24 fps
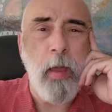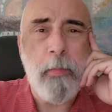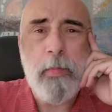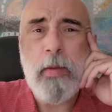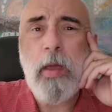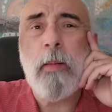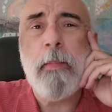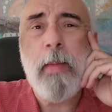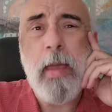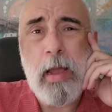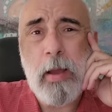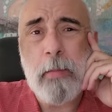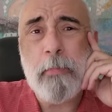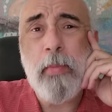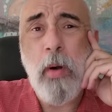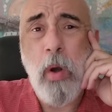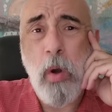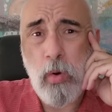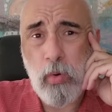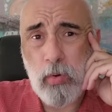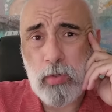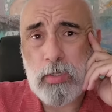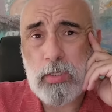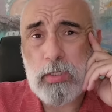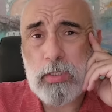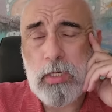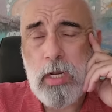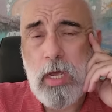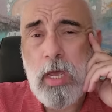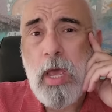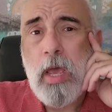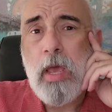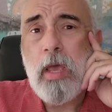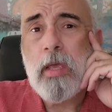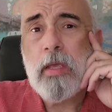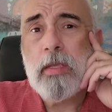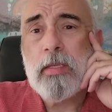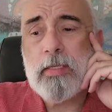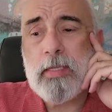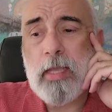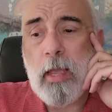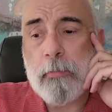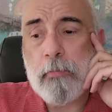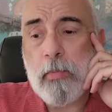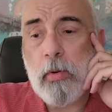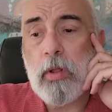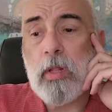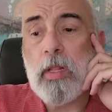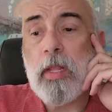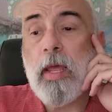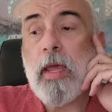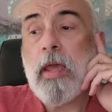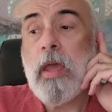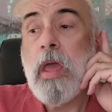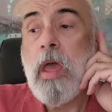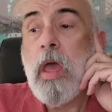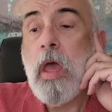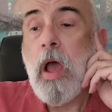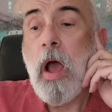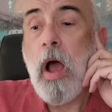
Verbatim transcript: Maybe I'll make a post separately.